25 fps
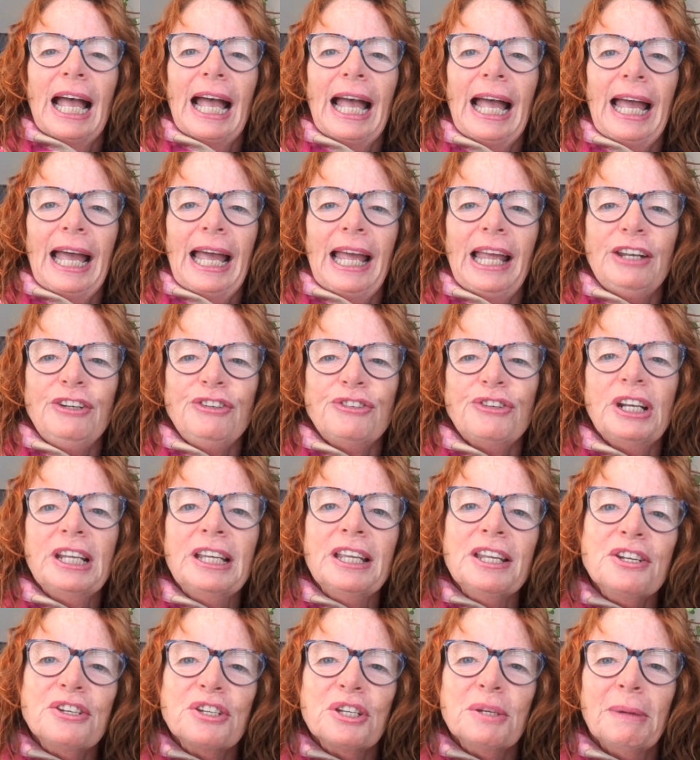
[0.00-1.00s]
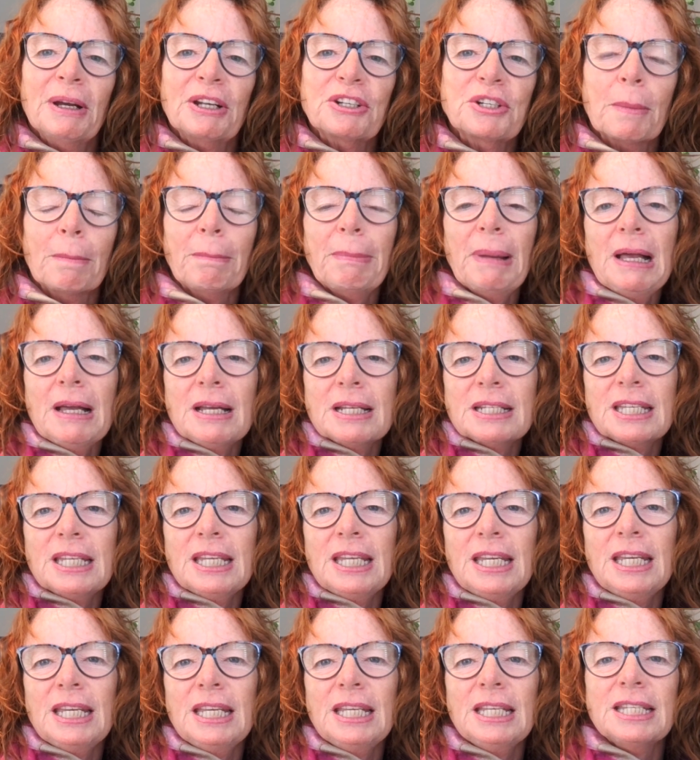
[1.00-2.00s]
and drinking too much at
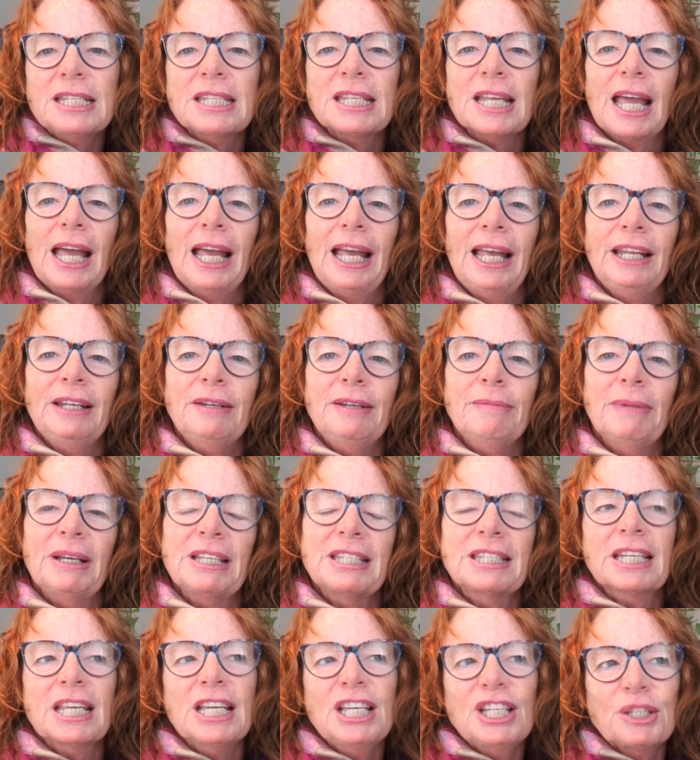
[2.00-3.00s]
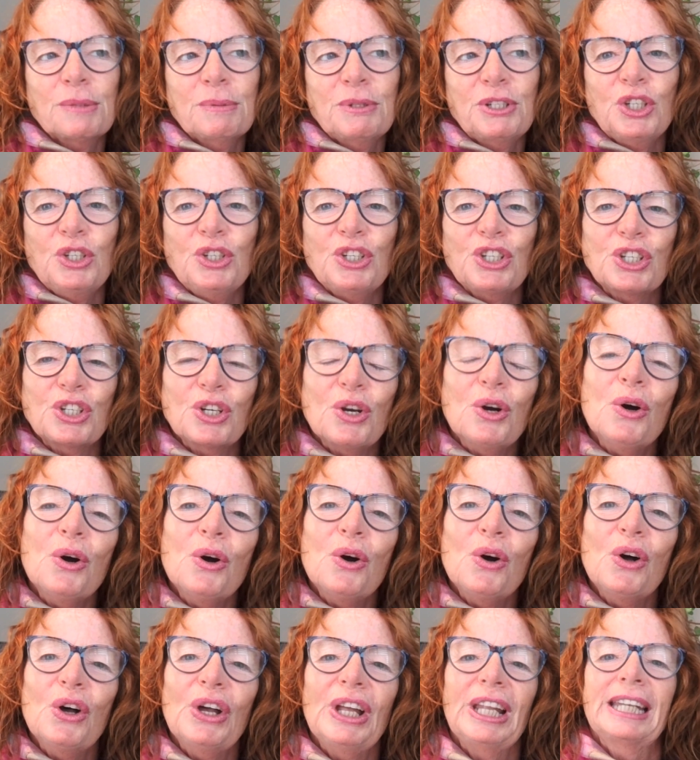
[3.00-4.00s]
parties, and my skirts were too
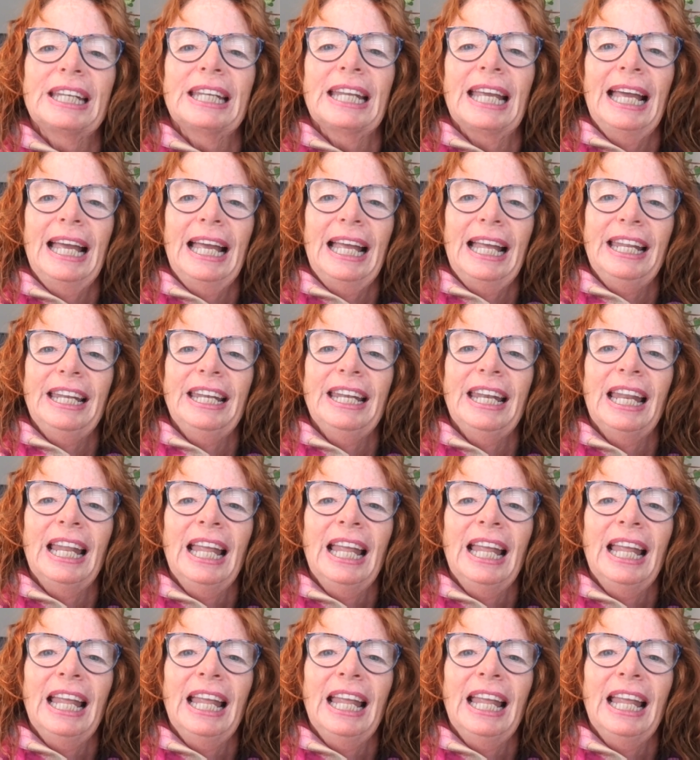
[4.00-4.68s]
short. And